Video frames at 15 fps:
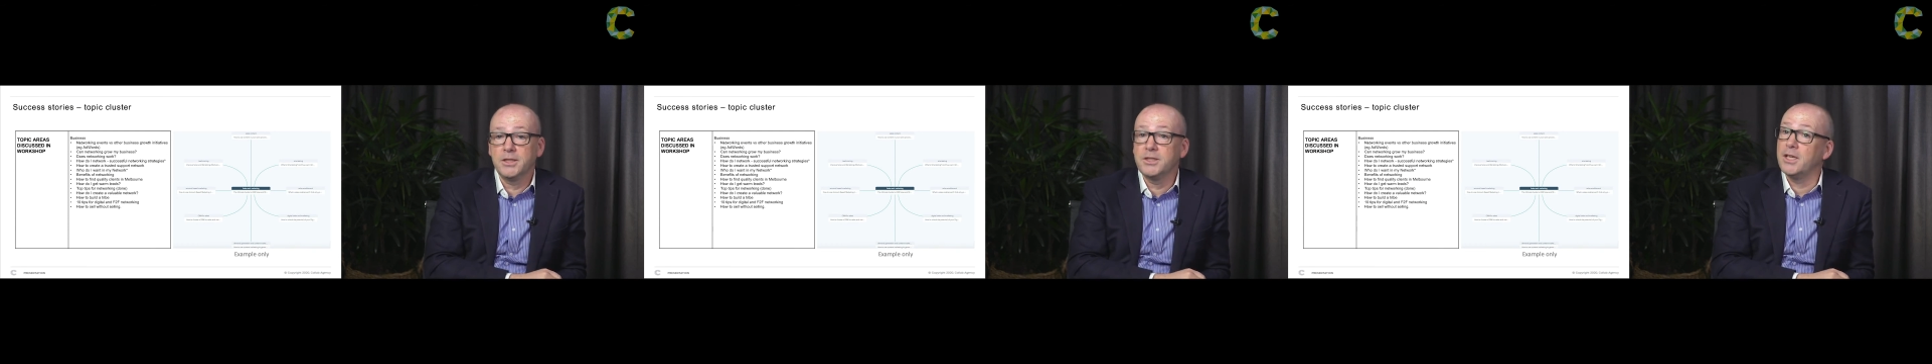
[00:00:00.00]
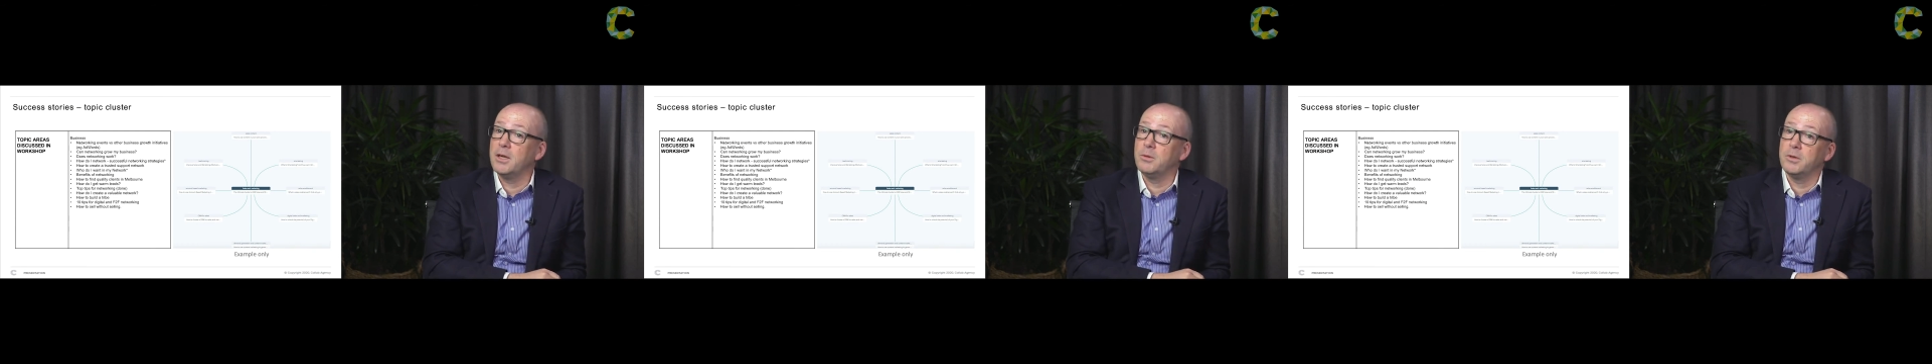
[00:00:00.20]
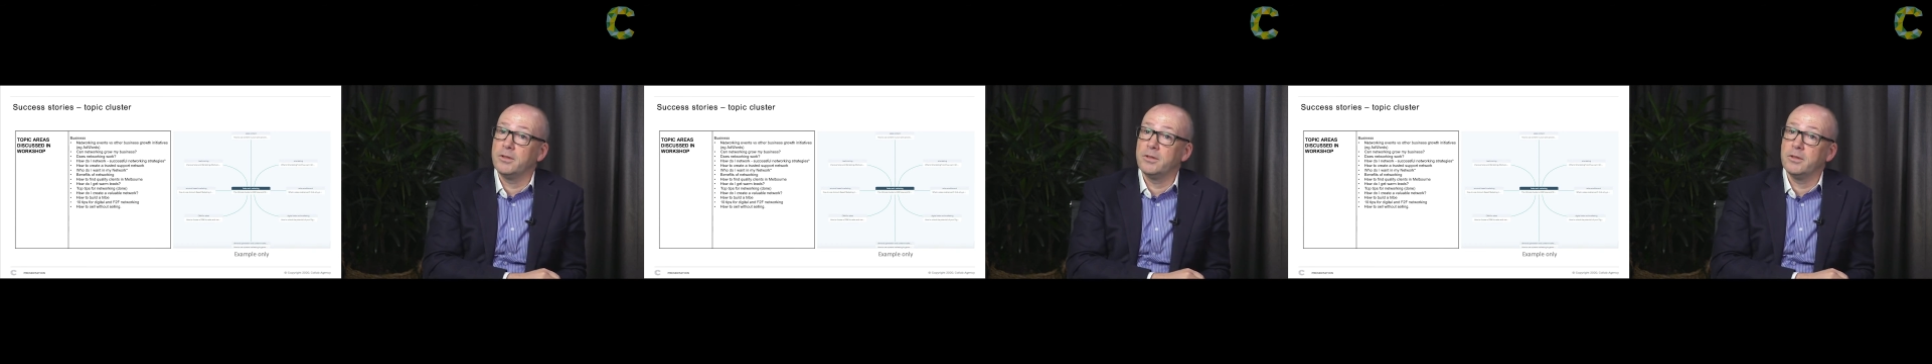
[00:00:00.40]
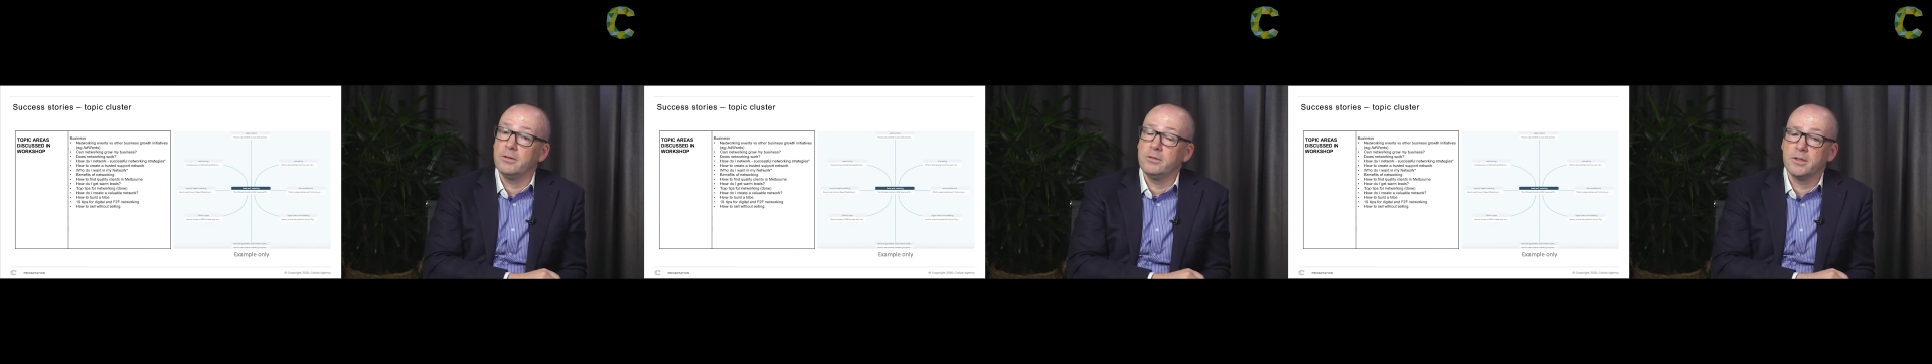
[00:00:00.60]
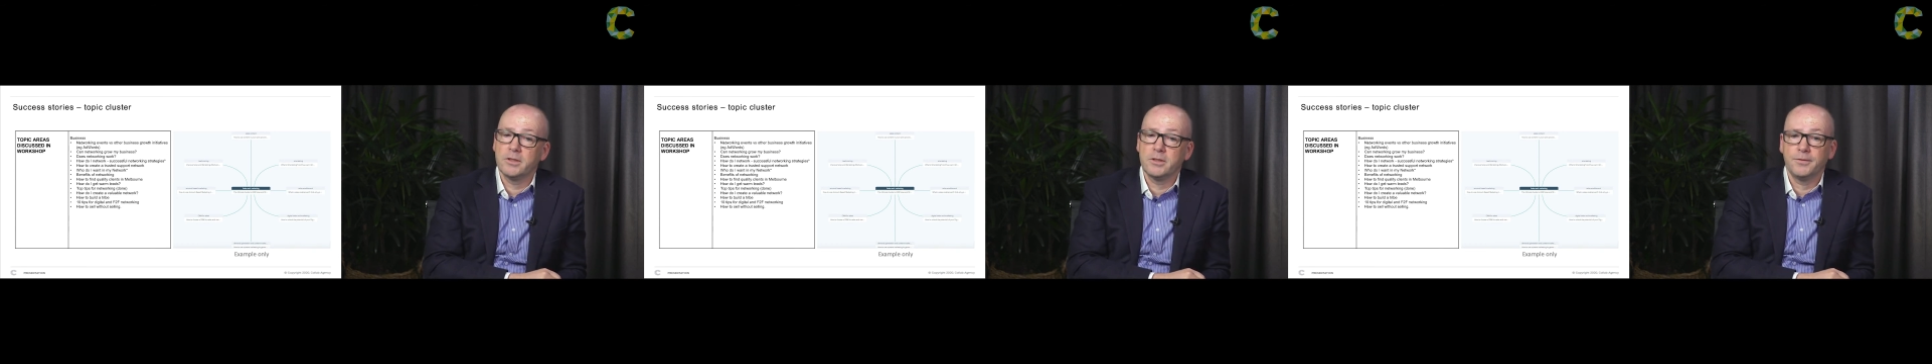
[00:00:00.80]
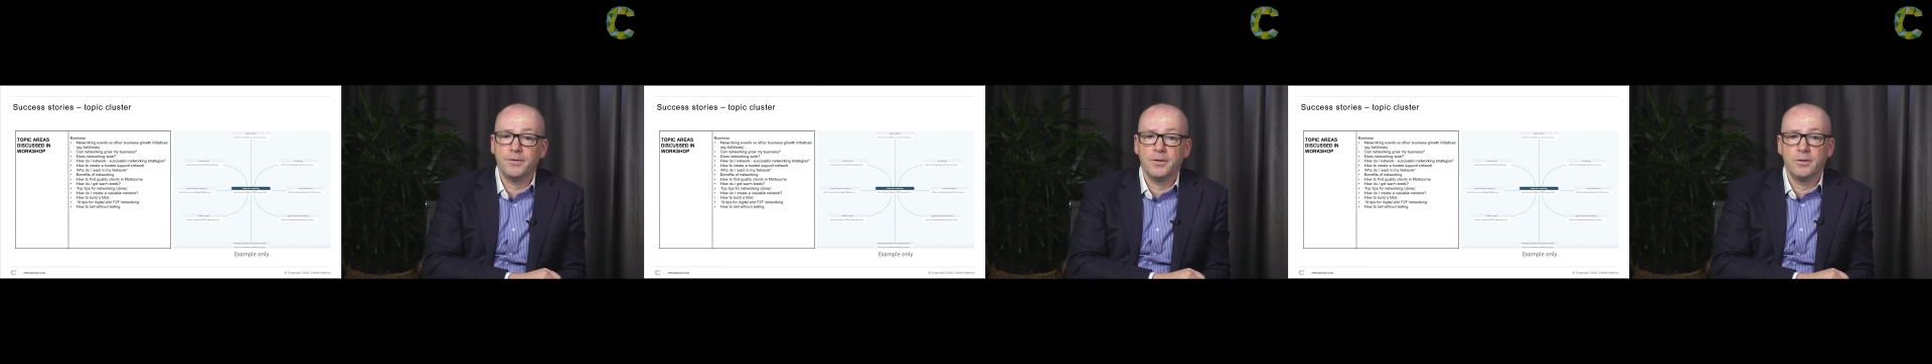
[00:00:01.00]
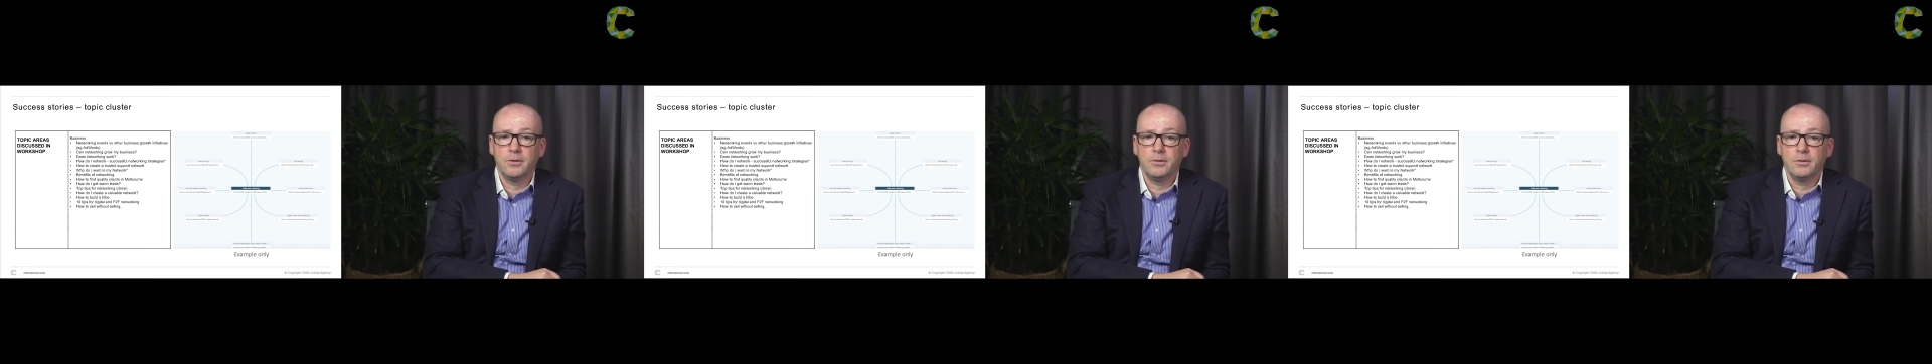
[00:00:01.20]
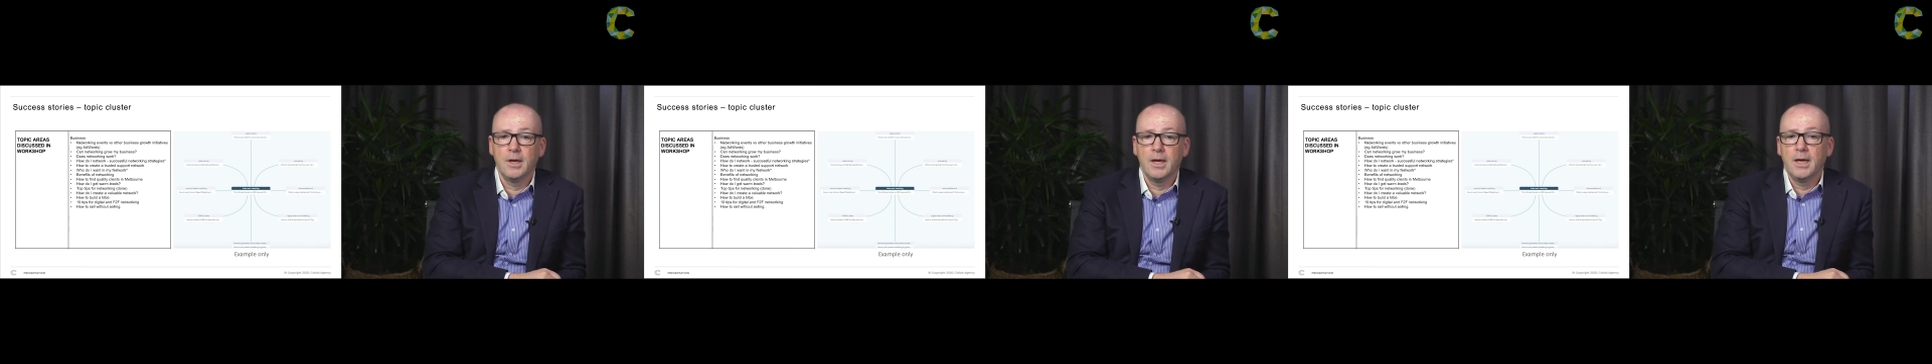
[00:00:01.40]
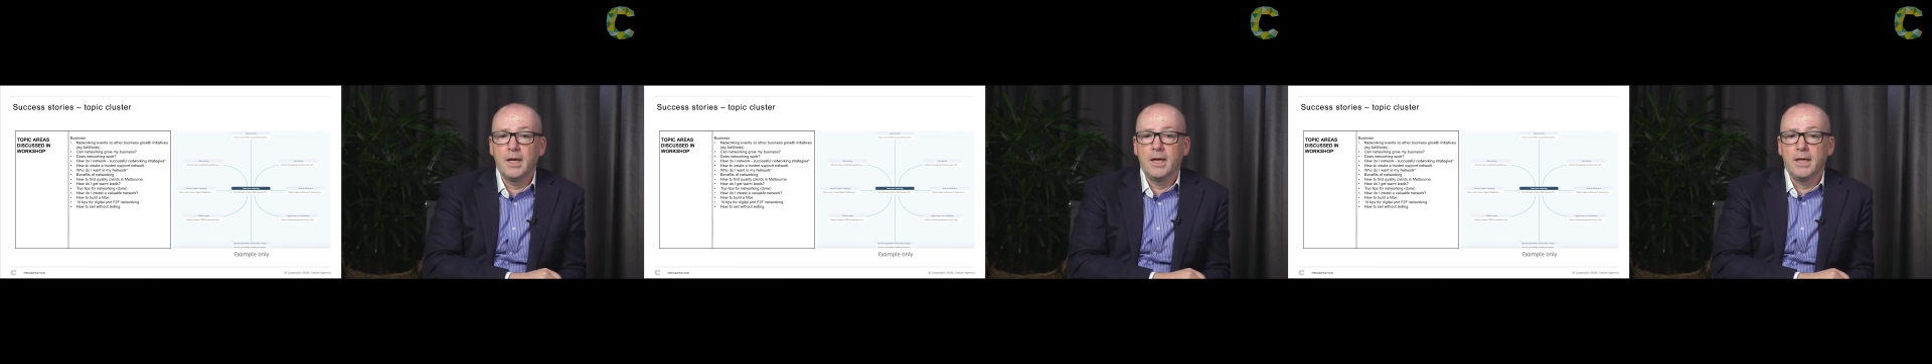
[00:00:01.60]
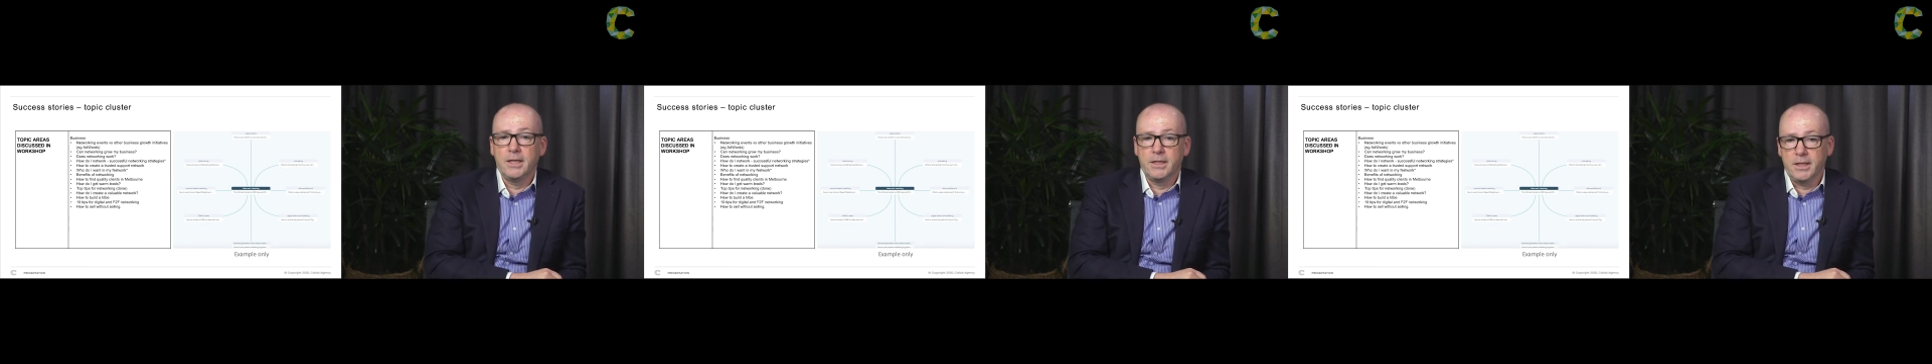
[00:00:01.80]
share with you just a few
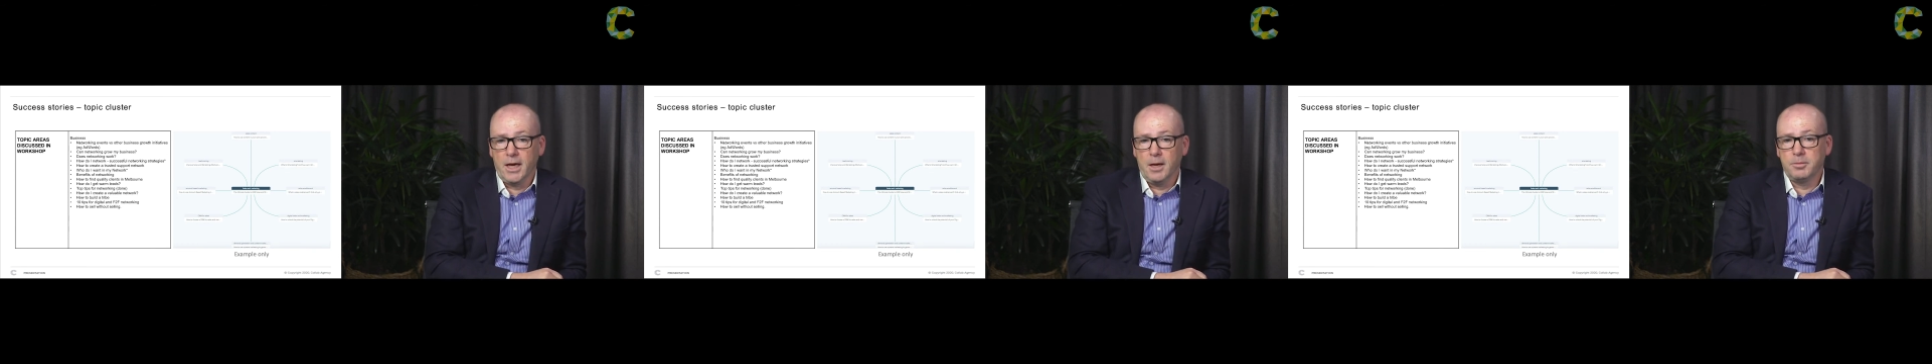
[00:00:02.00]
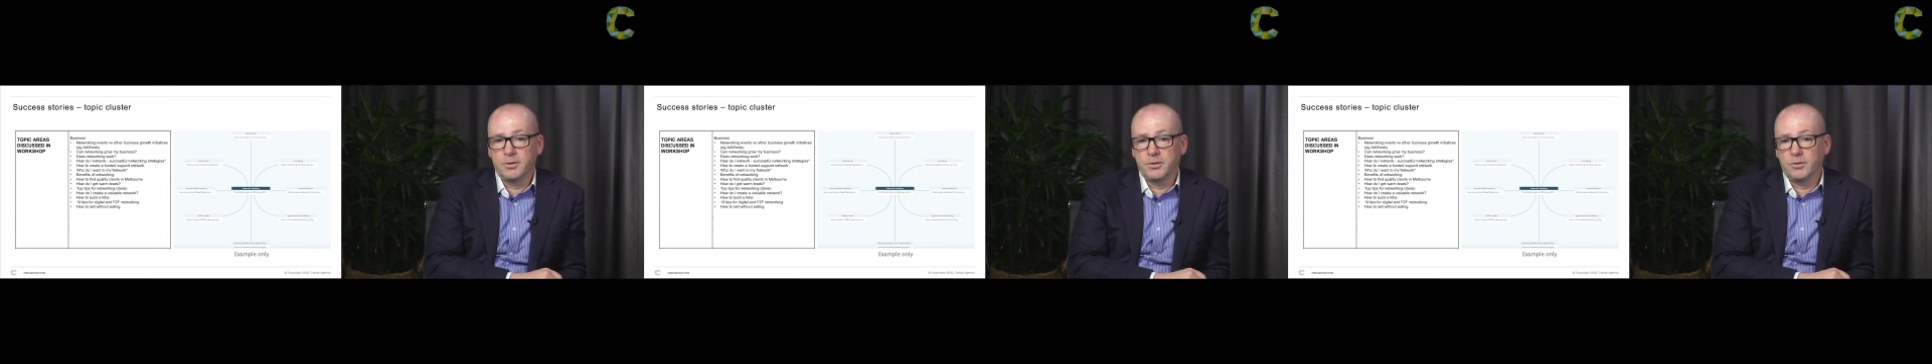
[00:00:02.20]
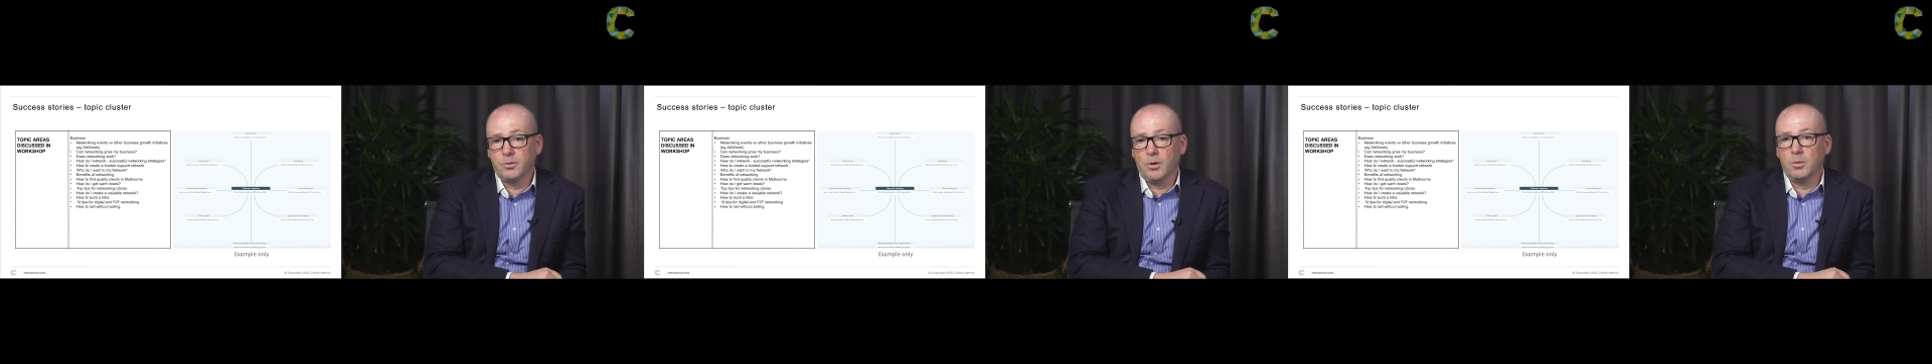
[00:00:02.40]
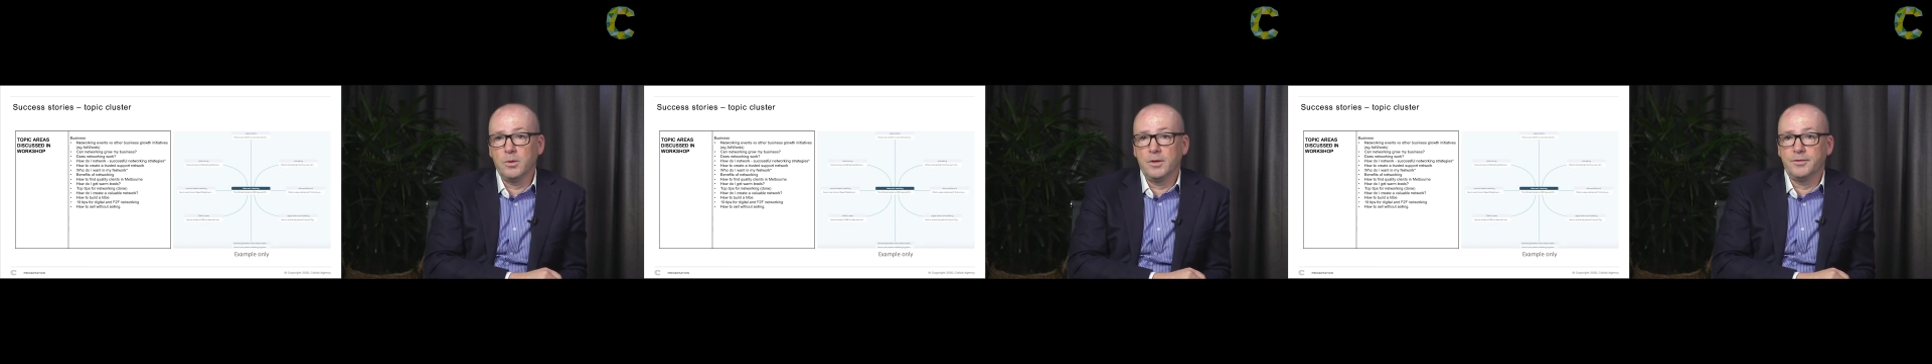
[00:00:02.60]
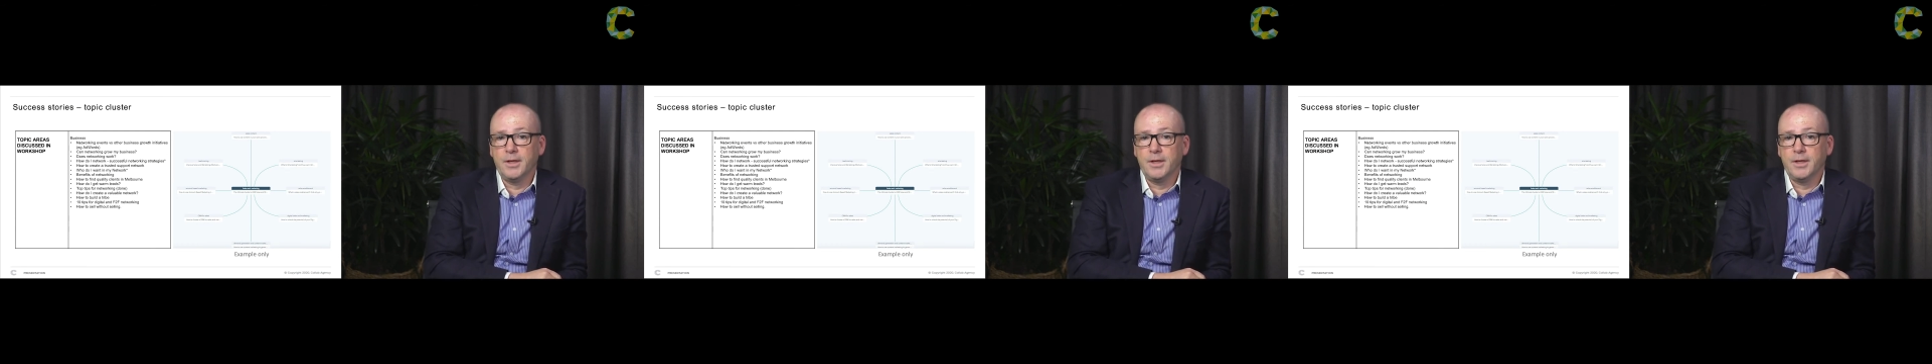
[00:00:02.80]
examples of what we've